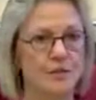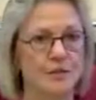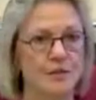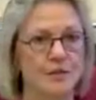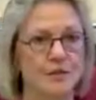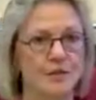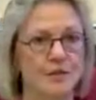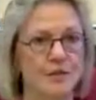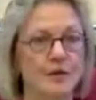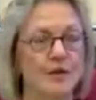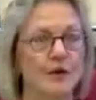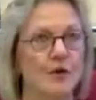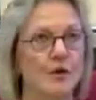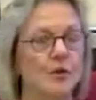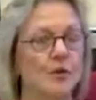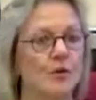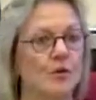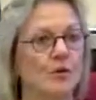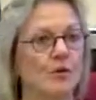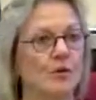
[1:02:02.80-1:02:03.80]
but the,
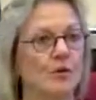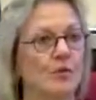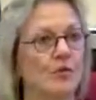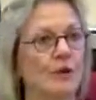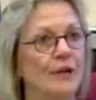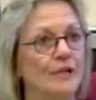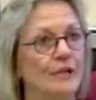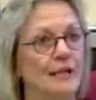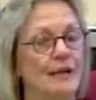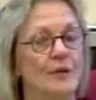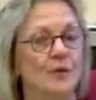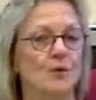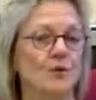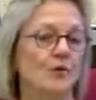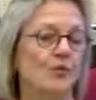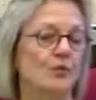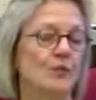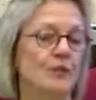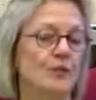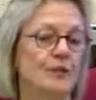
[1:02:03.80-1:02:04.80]
we're, right now we're
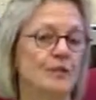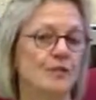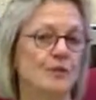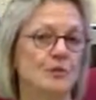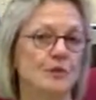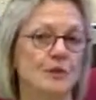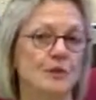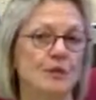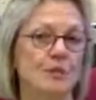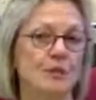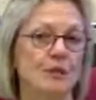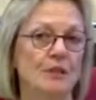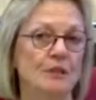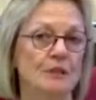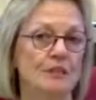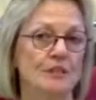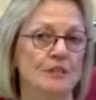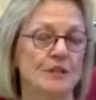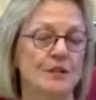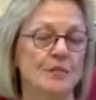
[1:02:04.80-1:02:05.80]
redoing
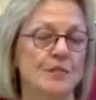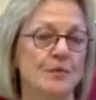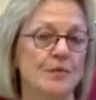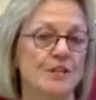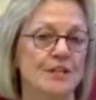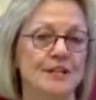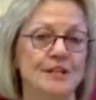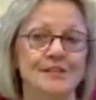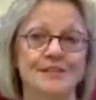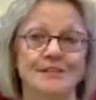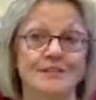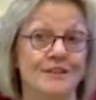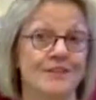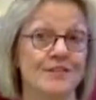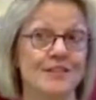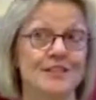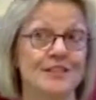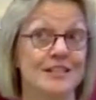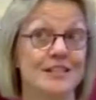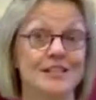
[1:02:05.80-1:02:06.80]
buildings number 10 and
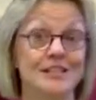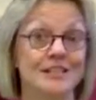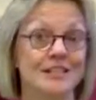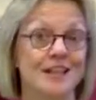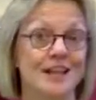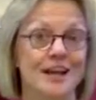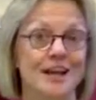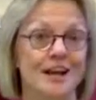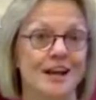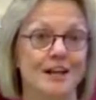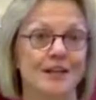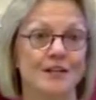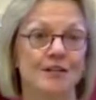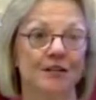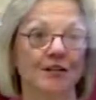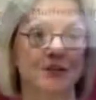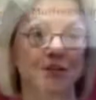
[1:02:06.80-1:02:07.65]
17 at